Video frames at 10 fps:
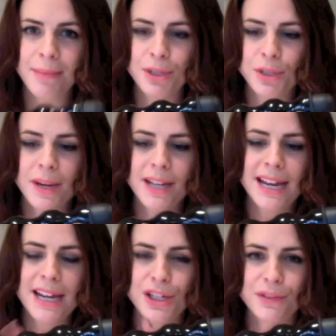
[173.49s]
in between
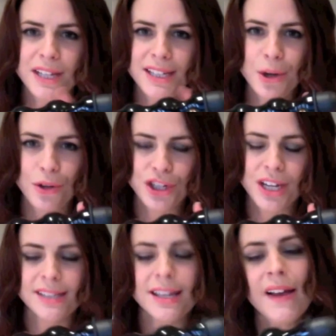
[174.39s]
each of these
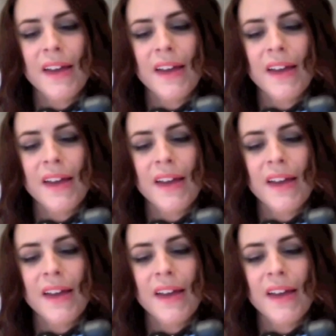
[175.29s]
notches.